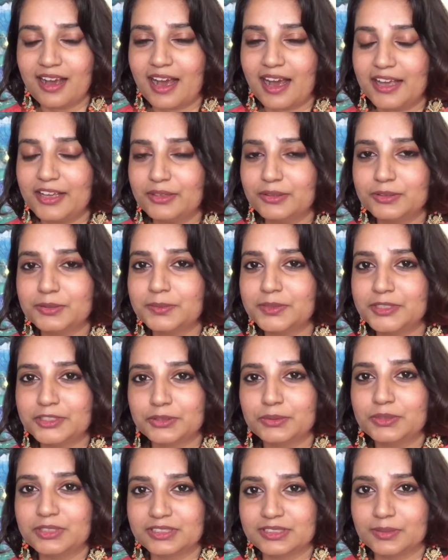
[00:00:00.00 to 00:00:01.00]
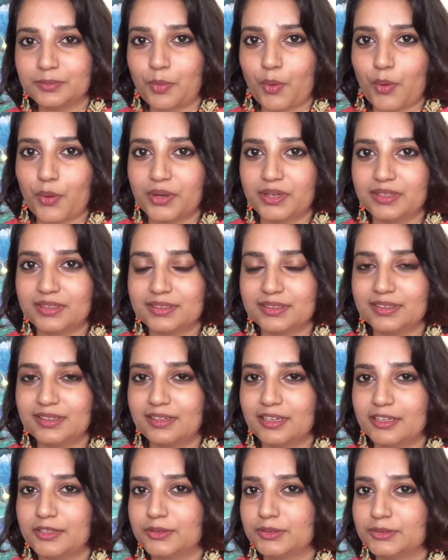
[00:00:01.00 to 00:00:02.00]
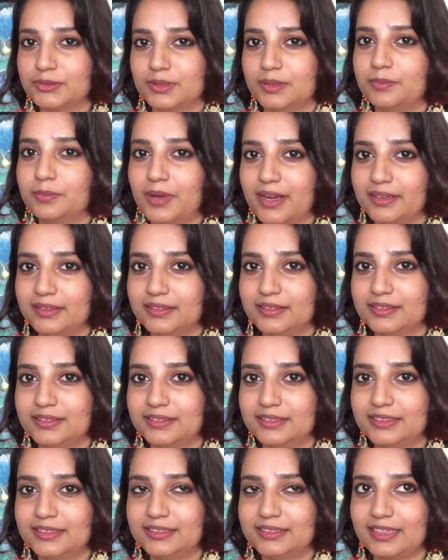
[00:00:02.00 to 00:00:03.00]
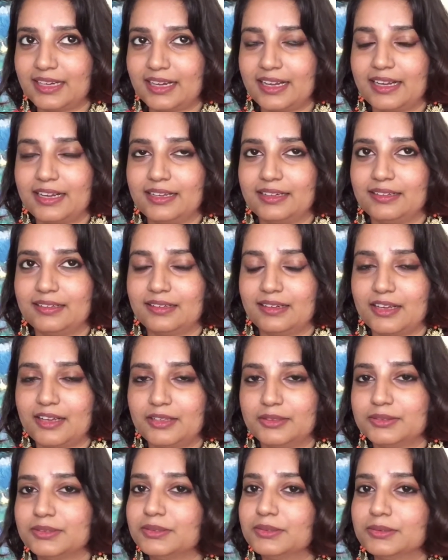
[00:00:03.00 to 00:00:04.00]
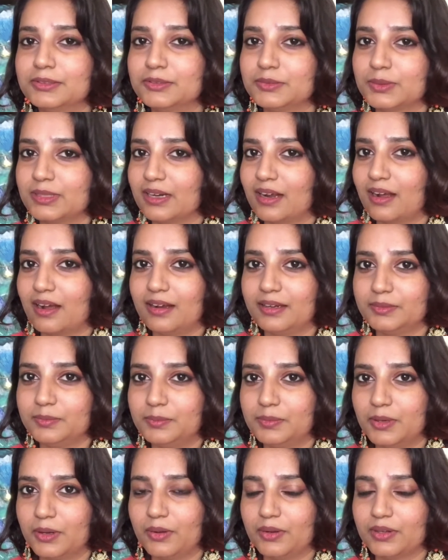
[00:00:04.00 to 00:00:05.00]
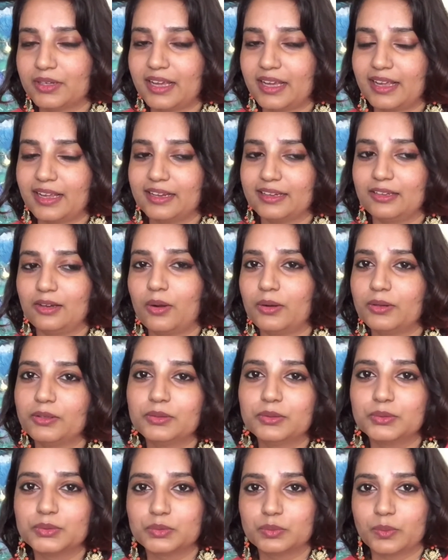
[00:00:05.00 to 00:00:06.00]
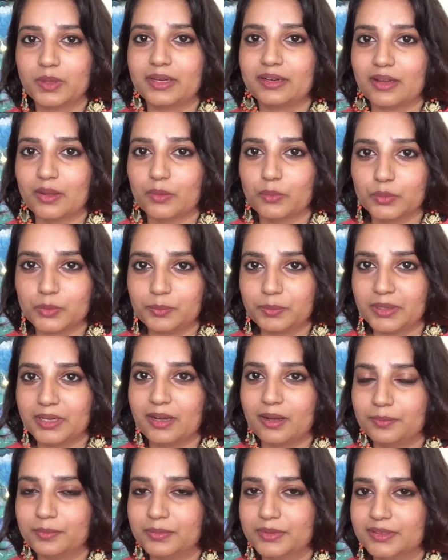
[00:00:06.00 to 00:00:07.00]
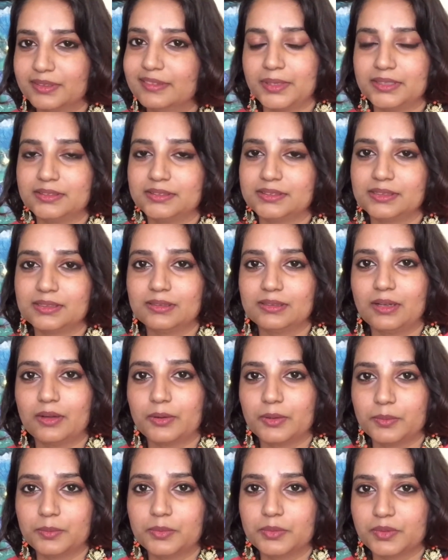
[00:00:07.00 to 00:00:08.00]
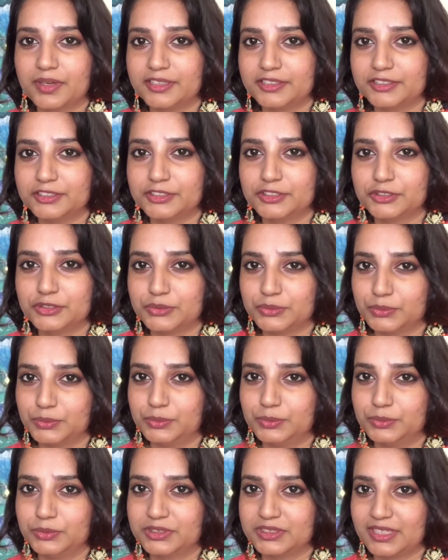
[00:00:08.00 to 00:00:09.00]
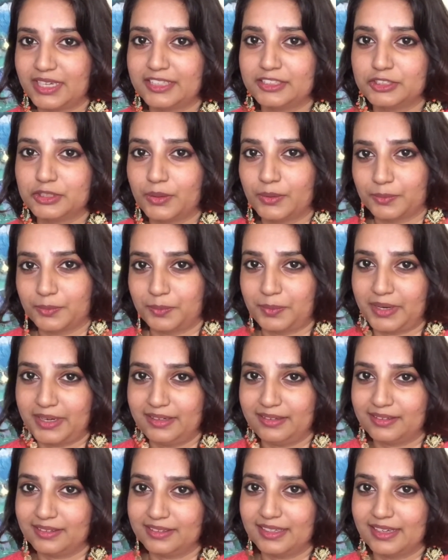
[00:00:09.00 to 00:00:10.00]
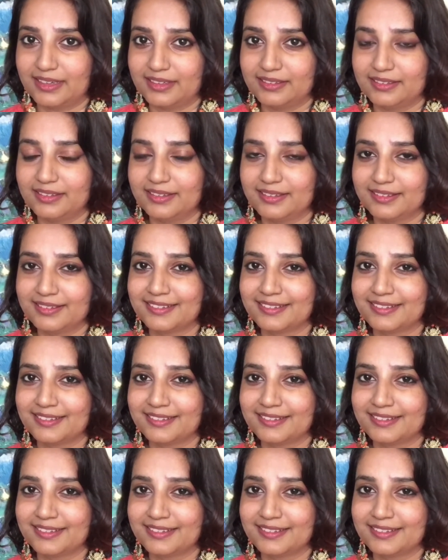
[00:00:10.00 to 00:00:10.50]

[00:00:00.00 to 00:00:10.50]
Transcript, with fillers: I used to be so disappointed and I used to abandon it, and I used to go into an art block, and Lord knows when I would pick up a pencil or a brush to sketch or paint again.